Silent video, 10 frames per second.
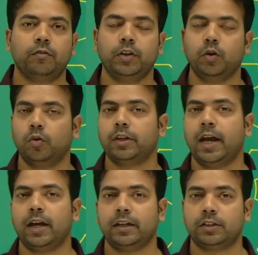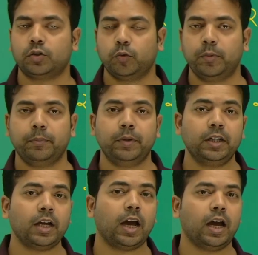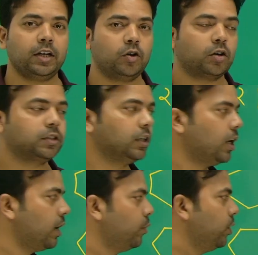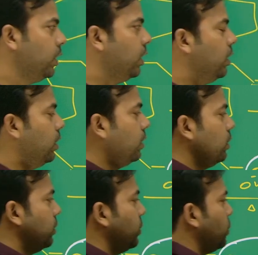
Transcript: we know that it should be beta hydroxycarbonyl. So